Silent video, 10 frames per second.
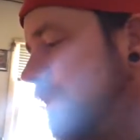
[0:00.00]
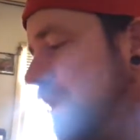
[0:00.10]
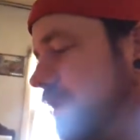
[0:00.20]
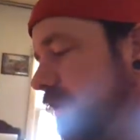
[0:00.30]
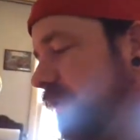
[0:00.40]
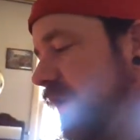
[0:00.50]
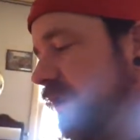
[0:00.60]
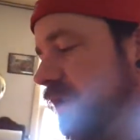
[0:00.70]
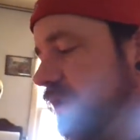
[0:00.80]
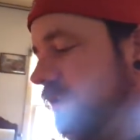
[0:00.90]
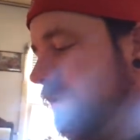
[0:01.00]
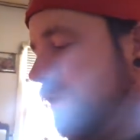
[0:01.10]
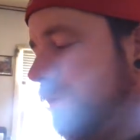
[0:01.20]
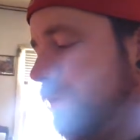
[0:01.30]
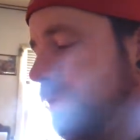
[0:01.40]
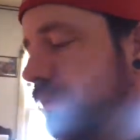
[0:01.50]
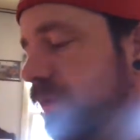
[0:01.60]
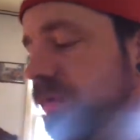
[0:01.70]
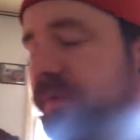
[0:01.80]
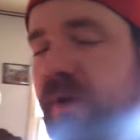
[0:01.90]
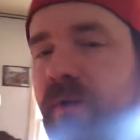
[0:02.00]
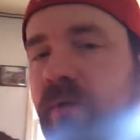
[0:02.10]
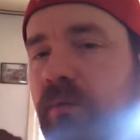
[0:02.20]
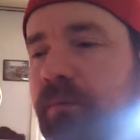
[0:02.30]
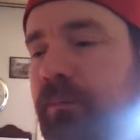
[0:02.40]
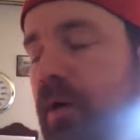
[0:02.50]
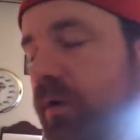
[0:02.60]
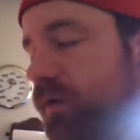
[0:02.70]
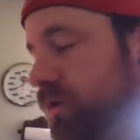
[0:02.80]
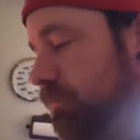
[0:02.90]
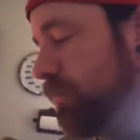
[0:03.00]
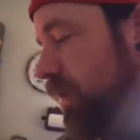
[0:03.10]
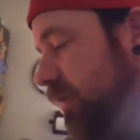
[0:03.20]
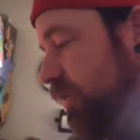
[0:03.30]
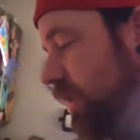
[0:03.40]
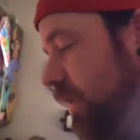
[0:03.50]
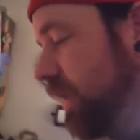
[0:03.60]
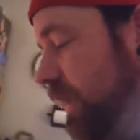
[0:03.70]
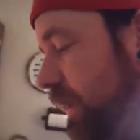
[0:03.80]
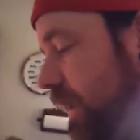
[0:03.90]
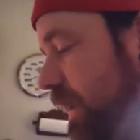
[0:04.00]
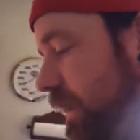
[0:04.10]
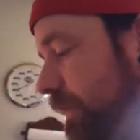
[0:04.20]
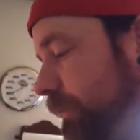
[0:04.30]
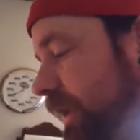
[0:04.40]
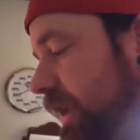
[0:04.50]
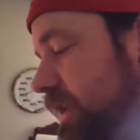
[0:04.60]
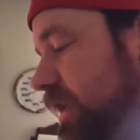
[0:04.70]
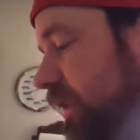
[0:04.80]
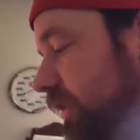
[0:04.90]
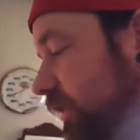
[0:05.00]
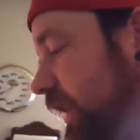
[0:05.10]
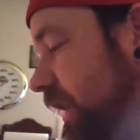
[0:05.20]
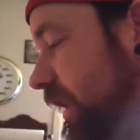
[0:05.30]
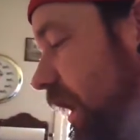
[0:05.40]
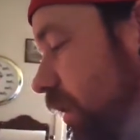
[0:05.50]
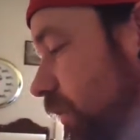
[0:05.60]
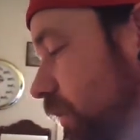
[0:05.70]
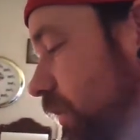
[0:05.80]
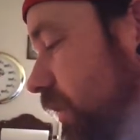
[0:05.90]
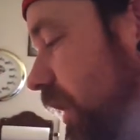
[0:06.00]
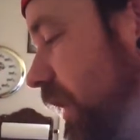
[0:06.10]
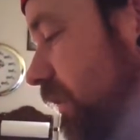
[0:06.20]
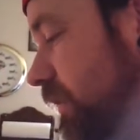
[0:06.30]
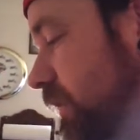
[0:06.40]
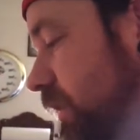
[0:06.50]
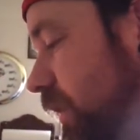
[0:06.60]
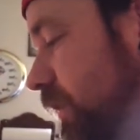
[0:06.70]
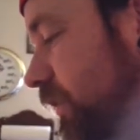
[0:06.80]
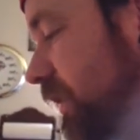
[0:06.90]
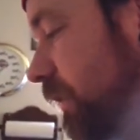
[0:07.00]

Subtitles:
and then finally go through with the final polish and buff. It does lay down. I did notice